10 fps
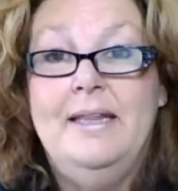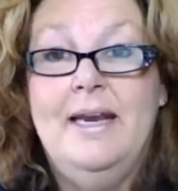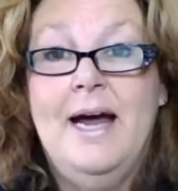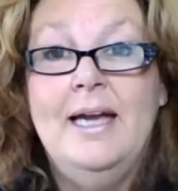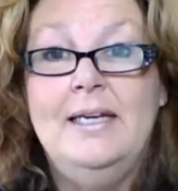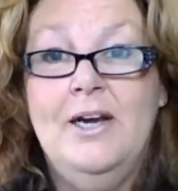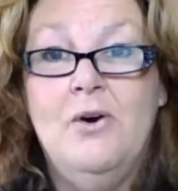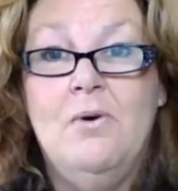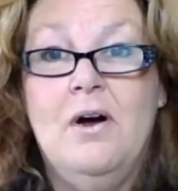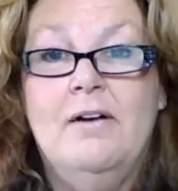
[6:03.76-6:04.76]
that I
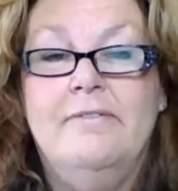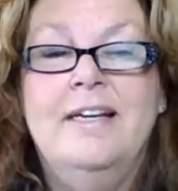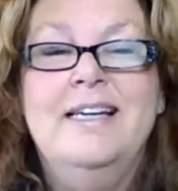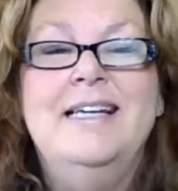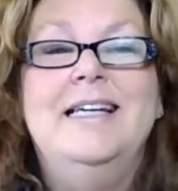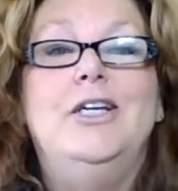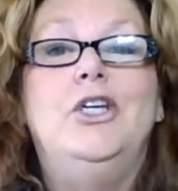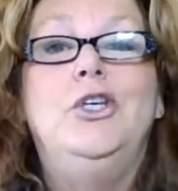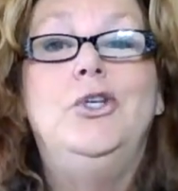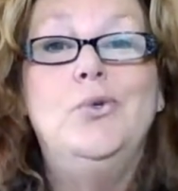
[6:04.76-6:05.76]
know of.
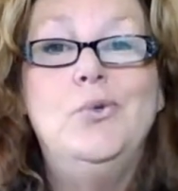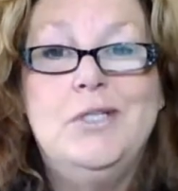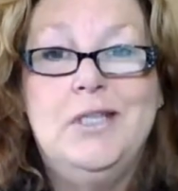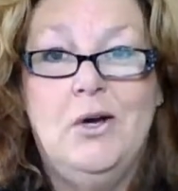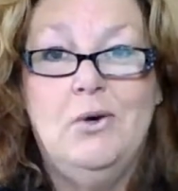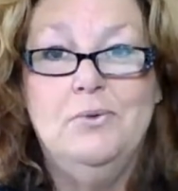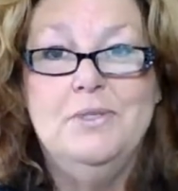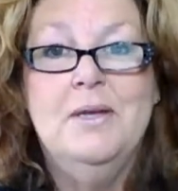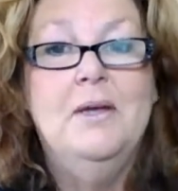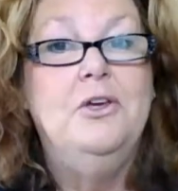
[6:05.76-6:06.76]
Use
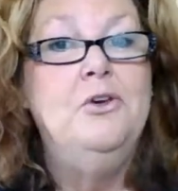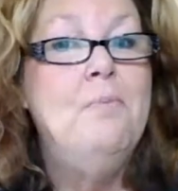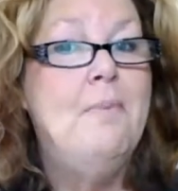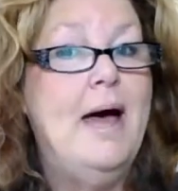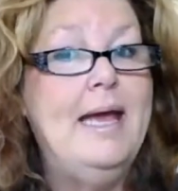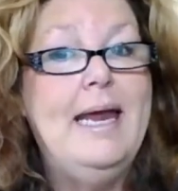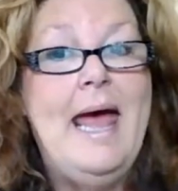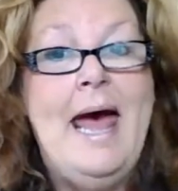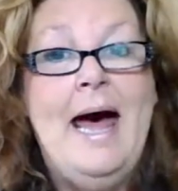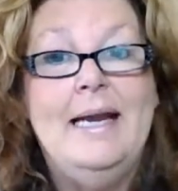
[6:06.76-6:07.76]
those. You might
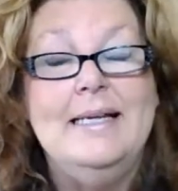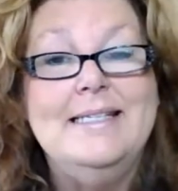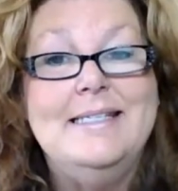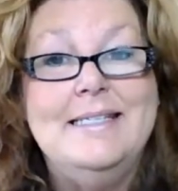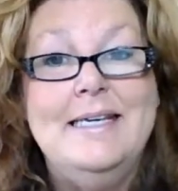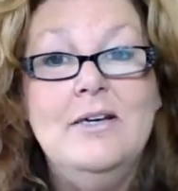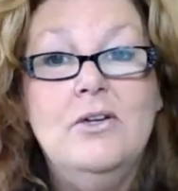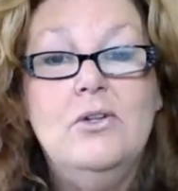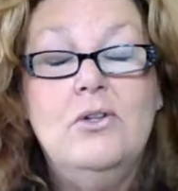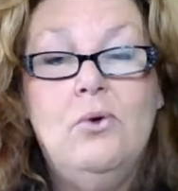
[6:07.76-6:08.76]
add a
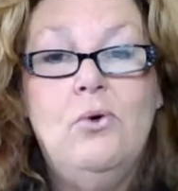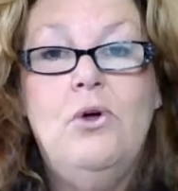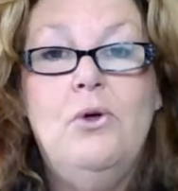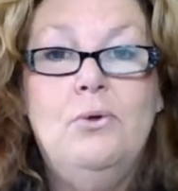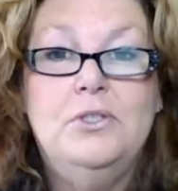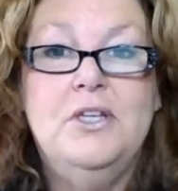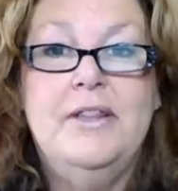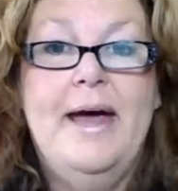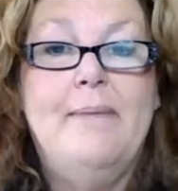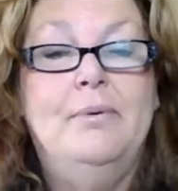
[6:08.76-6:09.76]
single oil to
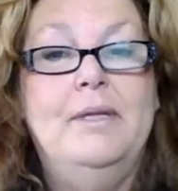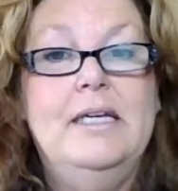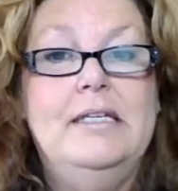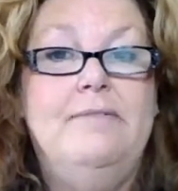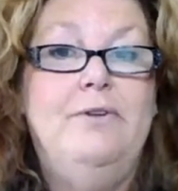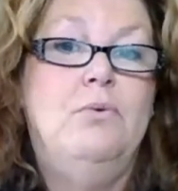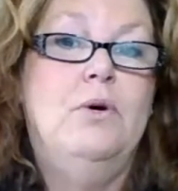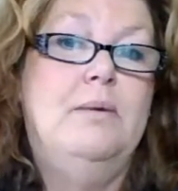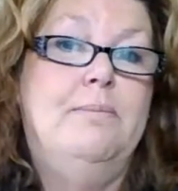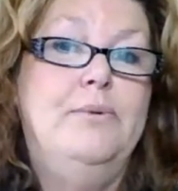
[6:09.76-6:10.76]
that blend if you
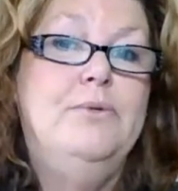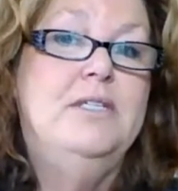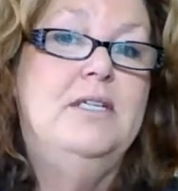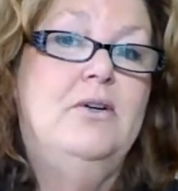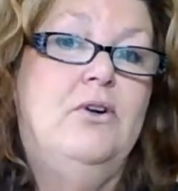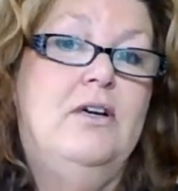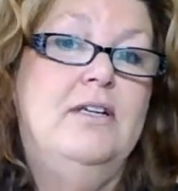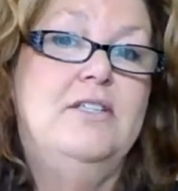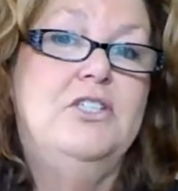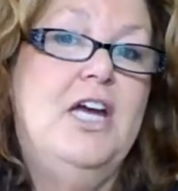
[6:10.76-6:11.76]
want to boost it
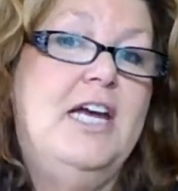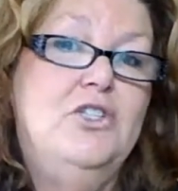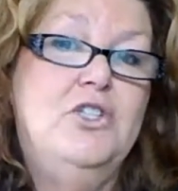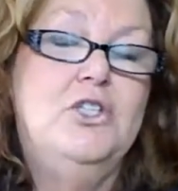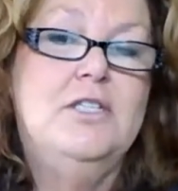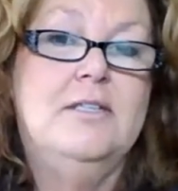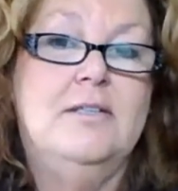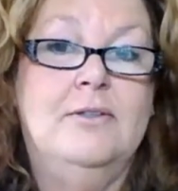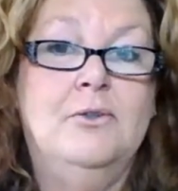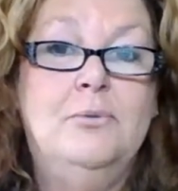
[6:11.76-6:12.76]
or change it just a
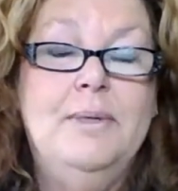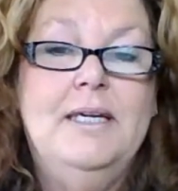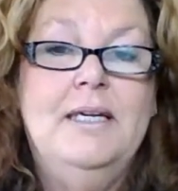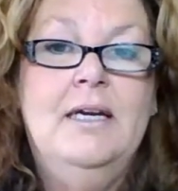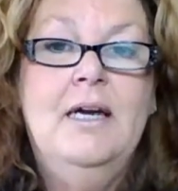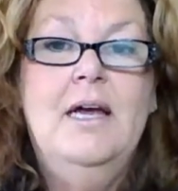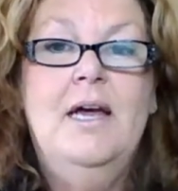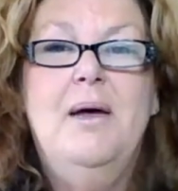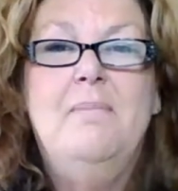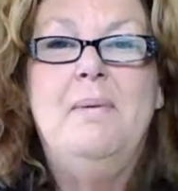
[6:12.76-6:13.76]
little bit.
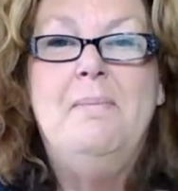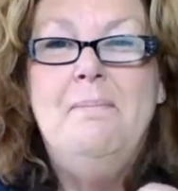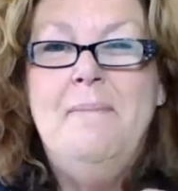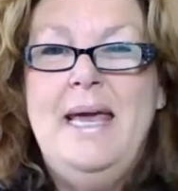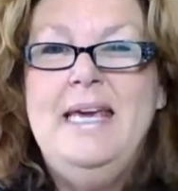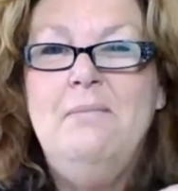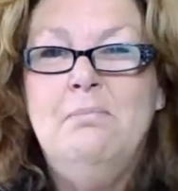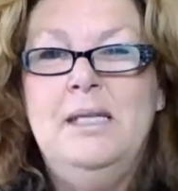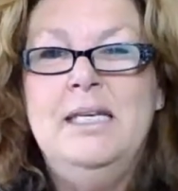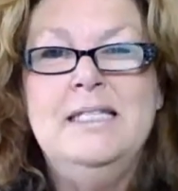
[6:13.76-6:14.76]
But making
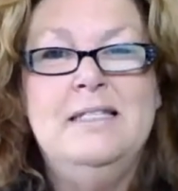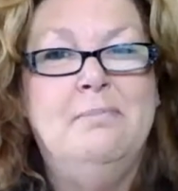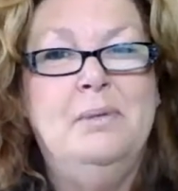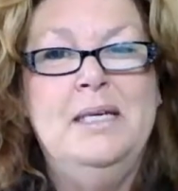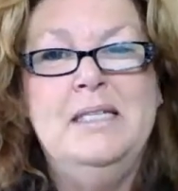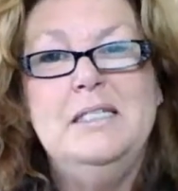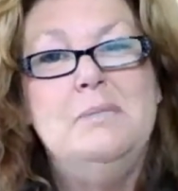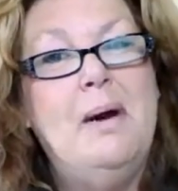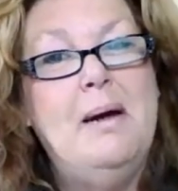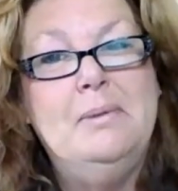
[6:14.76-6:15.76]
blends of blends is
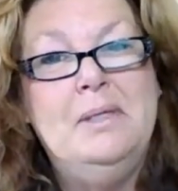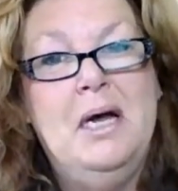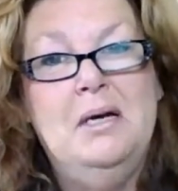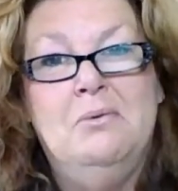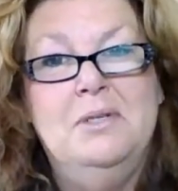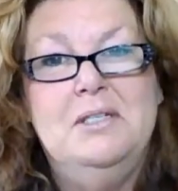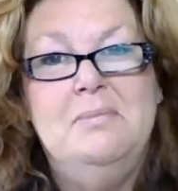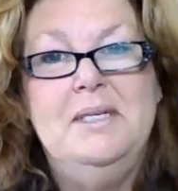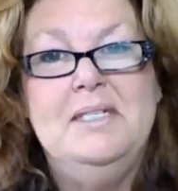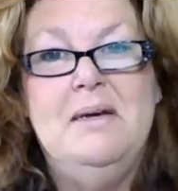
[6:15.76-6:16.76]
probably not going to
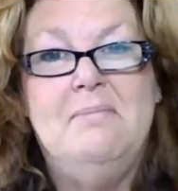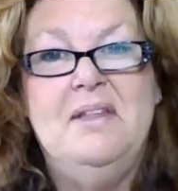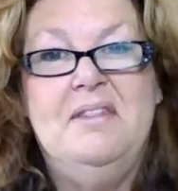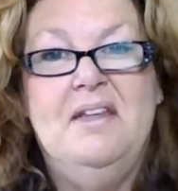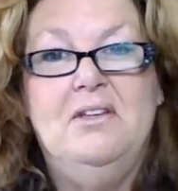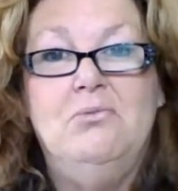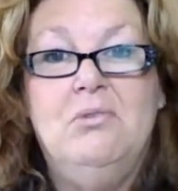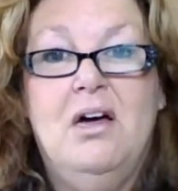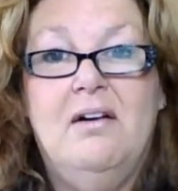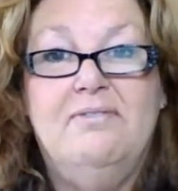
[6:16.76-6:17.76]
be something that you
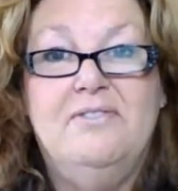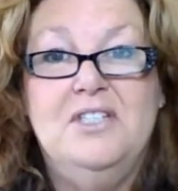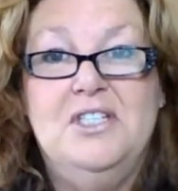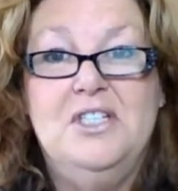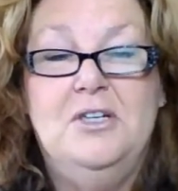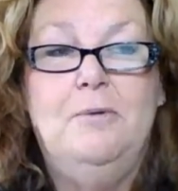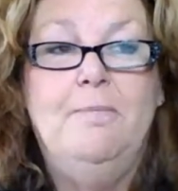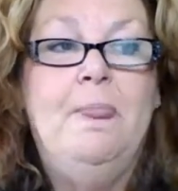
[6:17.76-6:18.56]
love to do.